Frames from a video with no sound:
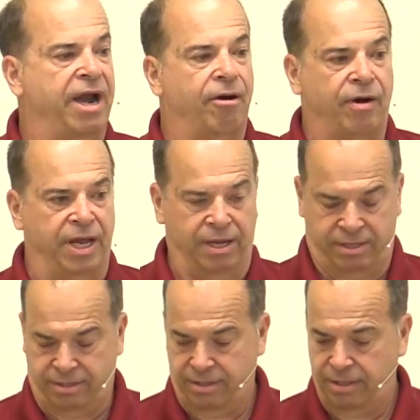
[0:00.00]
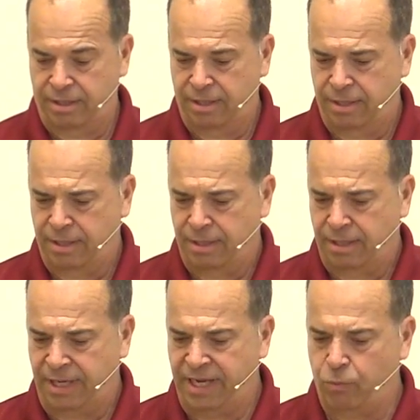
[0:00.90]
area.
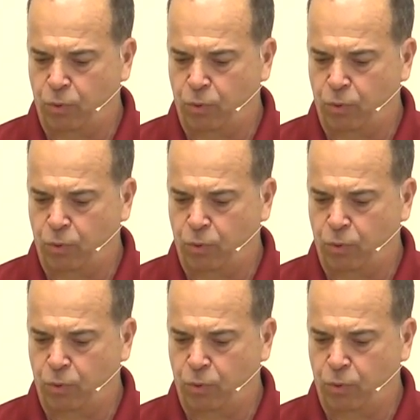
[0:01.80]
It